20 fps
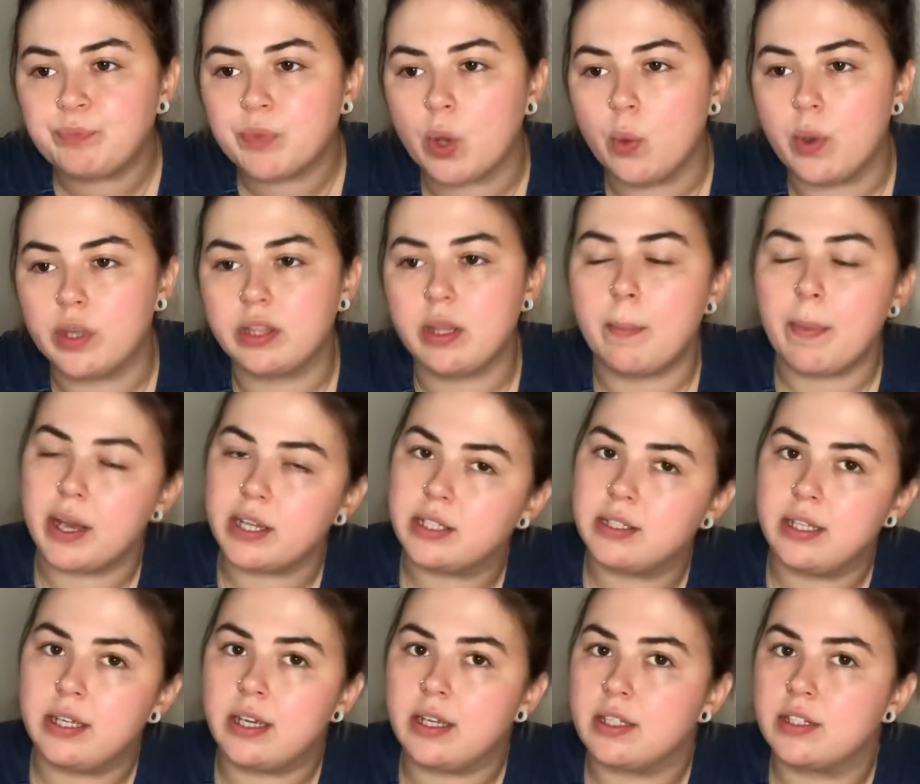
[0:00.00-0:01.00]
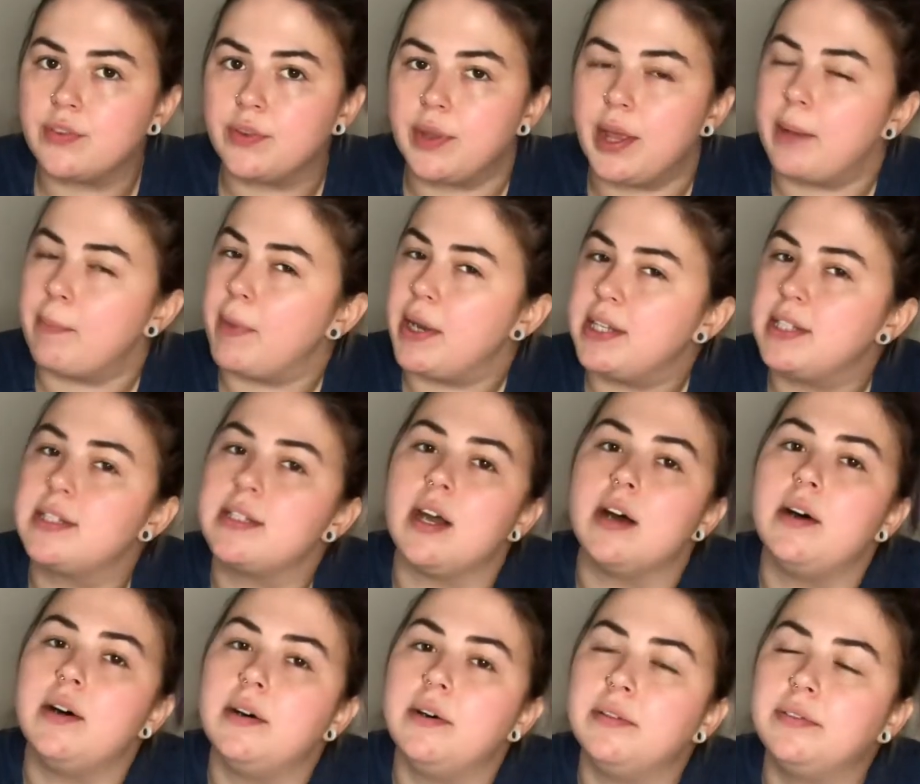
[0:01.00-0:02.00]
what the best thing is for like
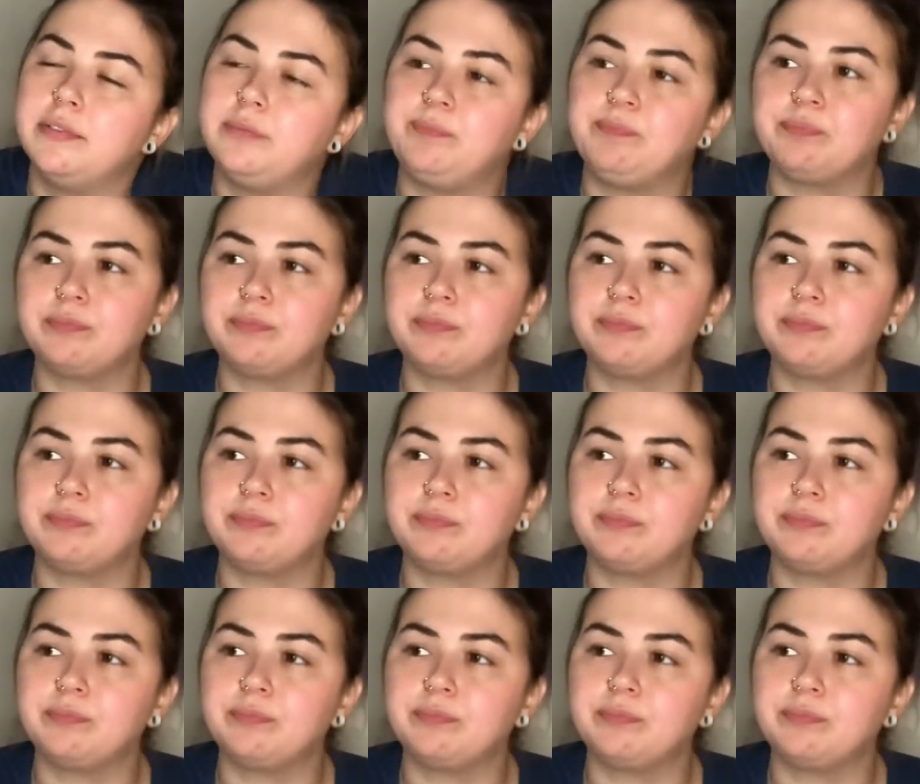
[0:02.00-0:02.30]
myself,